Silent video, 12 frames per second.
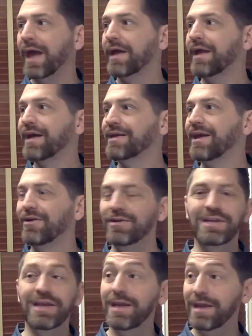And I
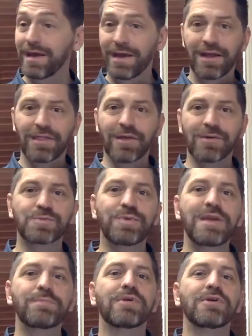guarantee
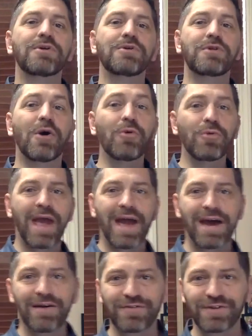those people who don't
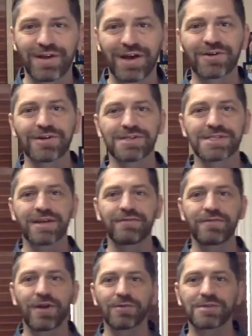have a good
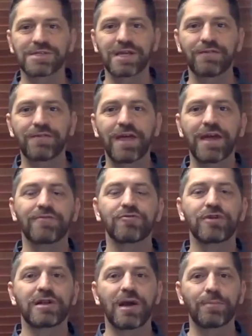set of notes, if they
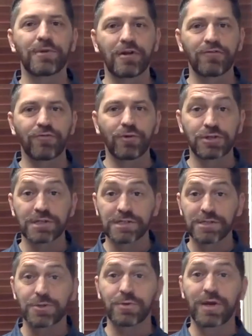ever end up in an
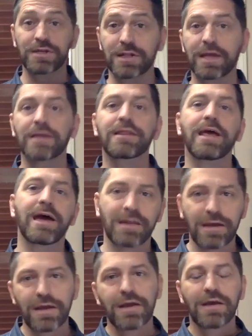unfortunate situation like
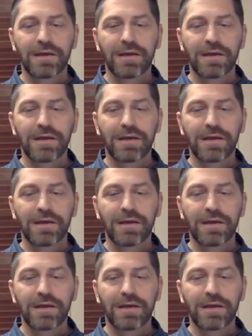that,